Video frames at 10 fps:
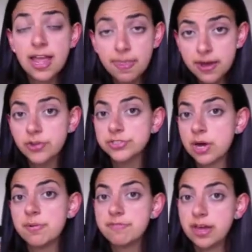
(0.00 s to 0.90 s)
And then on
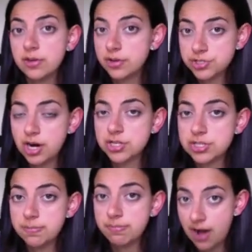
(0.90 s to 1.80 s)
top of that, you could charge
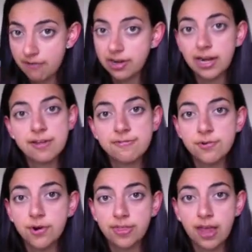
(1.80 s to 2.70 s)
them privately
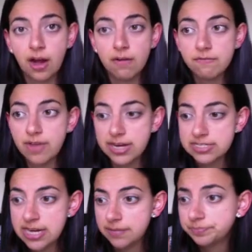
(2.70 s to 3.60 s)
for their
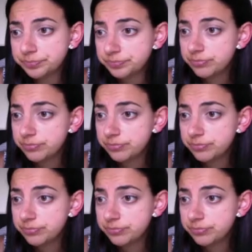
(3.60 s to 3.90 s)
vaccine.